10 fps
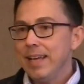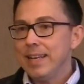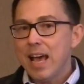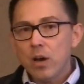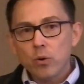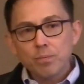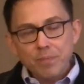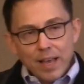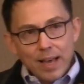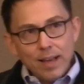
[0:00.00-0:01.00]
and
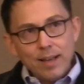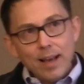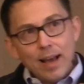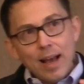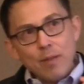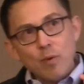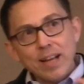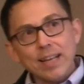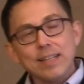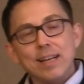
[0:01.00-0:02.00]
now uh, I,
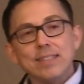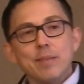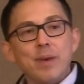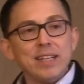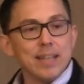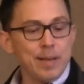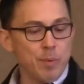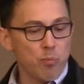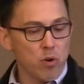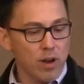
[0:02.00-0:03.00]
recognize that my
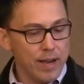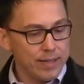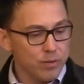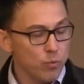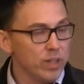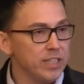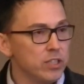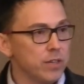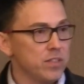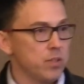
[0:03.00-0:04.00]
time abroad really
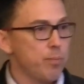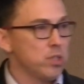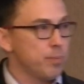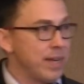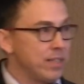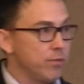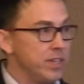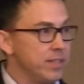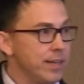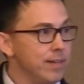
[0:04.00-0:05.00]
serves as a perspective
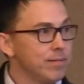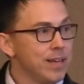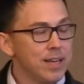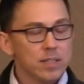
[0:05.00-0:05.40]
reset